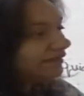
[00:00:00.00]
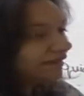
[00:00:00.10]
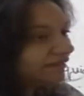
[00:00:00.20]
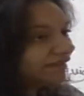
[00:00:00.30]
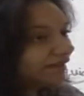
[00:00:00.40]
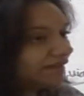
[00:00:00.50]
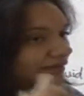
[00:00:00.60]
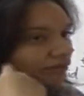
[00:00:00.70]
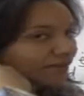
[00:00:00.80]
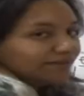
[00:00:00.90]
ductile.
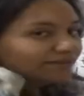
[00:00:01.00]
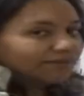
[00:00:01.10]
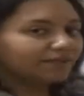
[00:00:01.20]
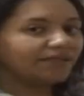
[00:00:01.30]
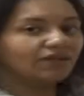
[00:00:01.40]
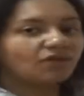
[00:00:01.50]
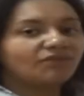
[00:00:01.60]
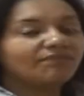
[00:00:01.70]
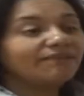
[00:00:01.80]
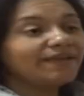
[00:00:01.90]
What is the meaning
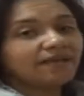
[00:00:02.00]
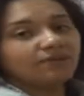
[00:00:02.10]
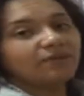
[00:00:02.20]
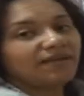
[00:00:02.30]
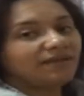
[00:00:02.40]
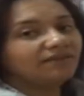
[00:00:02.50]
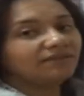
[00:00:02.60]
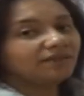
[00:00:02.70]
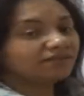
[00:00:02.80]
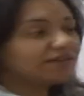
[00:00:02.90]
of malleable and
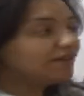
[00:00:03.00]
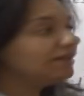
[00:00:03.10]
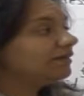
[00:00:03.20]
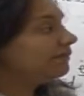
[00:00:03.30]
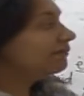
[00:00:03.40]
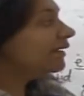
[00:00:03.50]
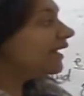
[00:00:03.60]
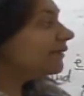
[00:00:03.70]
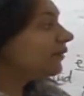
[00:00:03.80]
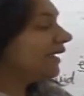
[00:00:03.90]
ductile?
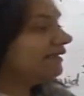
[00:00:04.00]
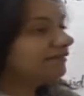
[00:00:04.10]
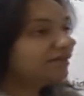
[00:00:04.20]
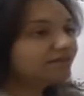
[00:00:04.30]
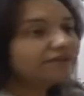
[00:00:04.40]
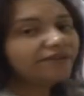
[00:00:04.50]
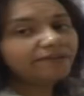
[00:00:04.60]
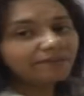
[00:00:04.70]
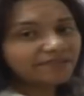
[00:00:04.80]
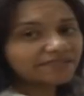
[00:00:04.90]
Malleable and ductile
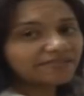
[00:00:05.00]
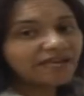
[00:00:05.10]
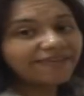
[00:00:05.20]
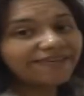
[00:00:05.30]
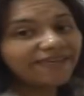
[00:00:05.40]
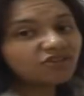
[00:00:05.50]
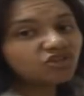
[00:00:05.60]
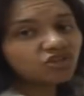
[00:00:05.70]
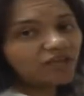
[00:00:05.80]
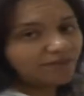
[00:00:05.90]
means I can
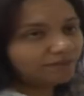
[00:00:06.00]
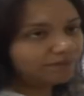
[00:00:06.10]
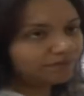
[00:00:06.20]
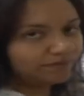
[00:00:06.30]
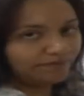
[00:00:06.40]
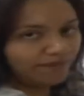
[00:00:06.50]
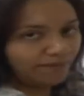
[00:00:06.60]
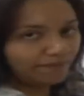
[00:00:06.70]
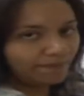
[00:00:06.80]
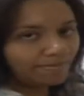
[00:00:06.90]
shape
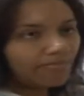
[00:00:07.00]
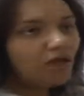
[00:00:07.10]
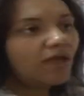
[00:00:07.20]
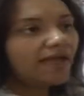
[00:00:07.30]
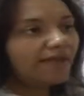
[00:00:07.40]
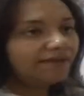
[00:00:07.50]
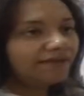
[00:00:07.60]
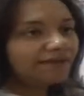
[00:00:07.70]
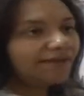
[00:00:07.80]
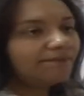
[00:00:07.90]
them and
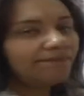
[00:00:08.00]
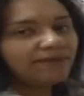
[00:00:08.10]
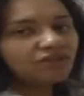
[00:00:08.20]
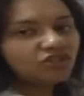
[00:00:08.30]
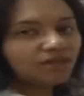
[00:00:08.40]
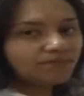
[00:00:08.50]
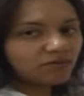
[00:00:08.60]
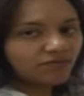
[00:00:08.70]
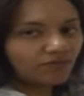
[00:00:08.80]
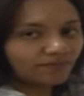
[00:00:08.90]
I can make
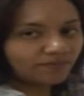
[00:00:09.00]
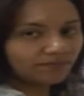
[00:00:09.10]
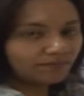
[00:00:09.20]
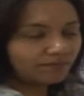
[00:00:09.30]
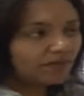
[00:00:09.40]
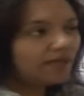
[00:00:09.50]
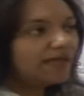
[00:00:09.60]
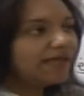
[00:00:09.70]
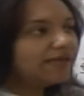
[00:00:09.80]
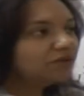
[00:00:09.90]
shapes from them.
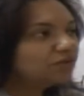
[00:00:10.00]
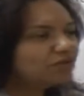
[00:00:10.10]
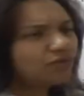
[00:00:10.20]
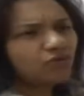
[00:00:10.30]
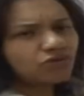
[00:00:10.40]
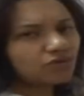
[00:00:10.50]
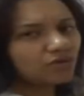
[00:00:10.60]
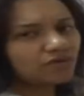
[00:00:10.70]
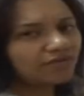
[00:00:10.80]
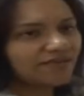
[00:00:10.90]
And of course,
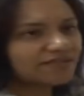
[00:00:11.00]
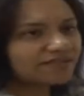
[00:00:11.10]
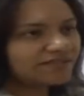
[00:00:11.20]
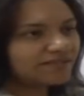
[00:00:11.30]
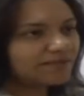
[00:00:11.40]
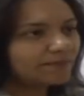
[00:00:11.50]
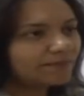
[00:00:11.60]
all of us see